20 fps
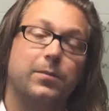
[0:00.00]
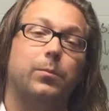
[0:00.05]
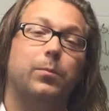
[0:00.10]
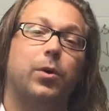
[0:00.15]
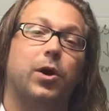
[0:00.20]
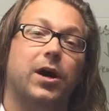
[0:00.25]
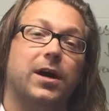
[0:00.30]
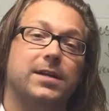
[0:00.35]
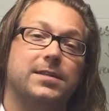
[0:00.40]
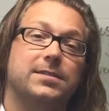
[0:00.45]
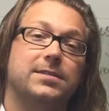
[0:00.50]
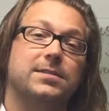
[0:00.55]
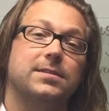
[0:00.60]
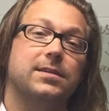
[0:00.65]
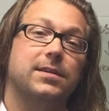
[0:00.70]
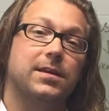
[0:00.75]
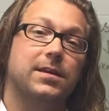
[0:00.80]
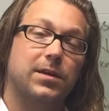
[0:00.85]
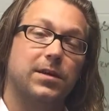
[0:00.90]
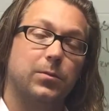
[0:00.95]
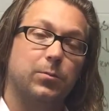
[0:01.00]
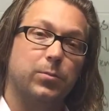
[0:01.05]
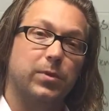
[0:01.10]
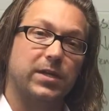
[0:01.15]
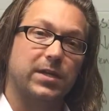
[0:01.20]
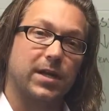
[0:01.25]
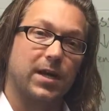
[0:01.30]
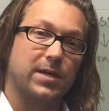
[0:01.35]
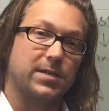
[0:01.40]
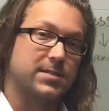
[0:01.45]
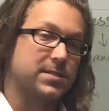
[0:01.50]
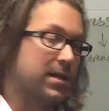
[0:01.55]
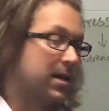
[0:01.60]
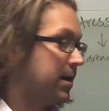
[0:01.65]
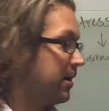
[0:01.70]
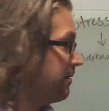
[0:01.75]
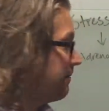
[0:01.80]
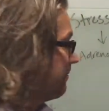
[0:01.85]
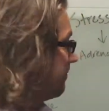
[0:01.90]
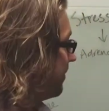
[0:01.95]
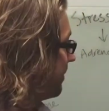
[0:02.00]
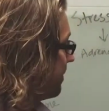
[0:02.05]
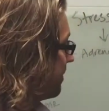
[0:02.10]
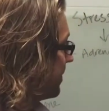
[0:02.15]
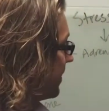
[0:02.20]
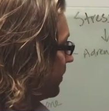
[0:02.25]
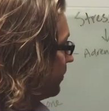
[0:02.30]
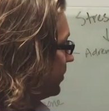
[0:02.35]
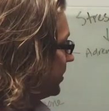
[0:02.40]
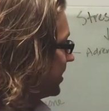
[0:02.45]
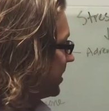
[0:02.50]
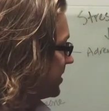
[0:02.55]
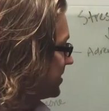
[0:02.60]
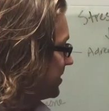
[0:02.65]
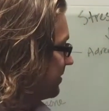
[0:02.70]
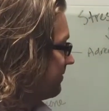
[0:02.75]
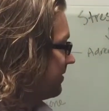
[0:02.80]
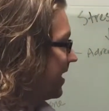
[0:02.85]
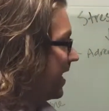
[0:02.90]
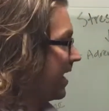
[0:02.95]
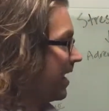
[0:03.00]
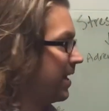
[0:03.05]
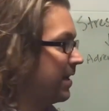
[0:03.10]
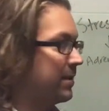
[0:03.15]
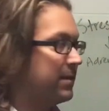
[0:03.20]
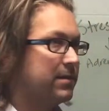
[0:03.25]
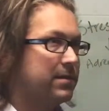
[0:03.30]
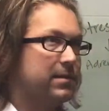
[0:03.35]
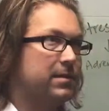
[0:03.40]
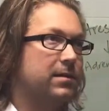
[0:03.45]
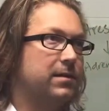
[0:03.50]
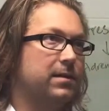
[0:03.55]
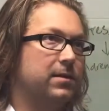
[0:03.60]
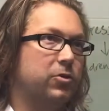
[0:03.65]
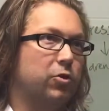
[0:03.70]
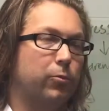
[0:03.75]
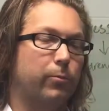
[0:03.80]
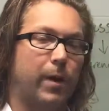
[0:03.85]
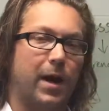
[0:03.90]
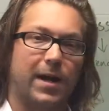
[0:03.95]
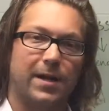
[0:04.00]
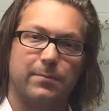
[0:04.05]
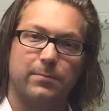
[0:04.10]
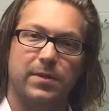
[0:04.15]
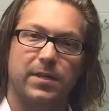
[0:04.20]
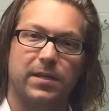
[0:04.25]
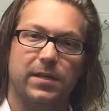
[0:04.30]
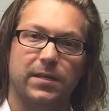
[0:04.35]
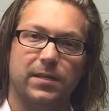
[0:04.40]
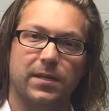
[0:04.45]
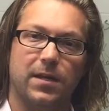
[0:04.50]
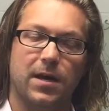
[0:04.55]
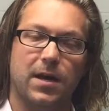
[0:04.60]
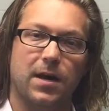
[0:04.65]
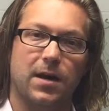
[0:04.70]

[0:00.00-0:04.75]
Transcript: but because of that, your body being